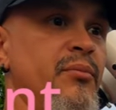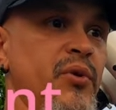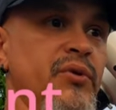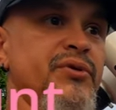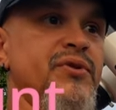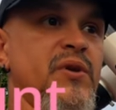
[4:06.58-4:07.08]

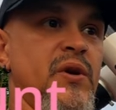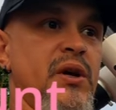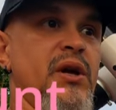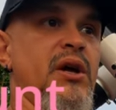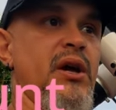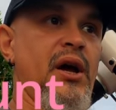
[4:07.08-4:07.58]
but
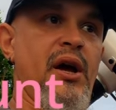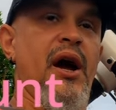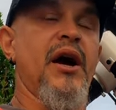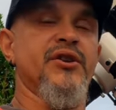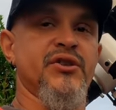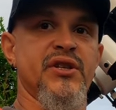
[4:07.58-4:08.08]

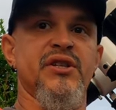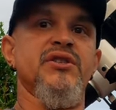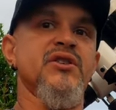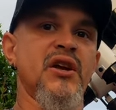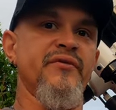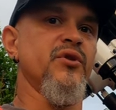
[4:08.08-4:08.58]
I just need
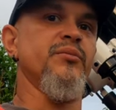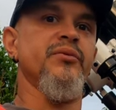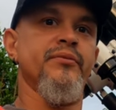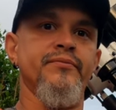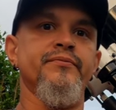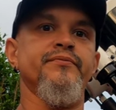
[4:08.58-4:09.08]
to save up.
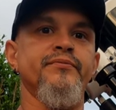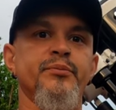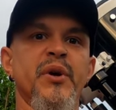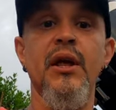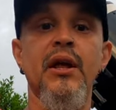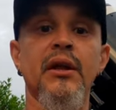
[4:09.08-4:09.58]

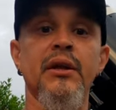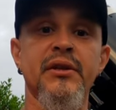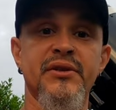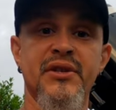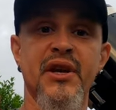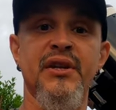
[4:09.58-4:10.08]

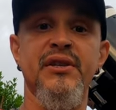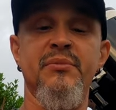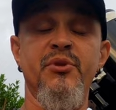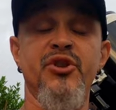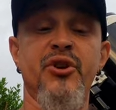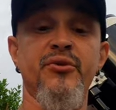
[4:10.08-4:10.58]
Let's see how this
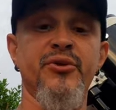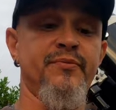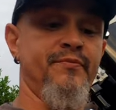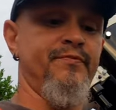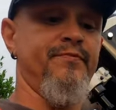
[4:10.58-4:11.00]
image goes.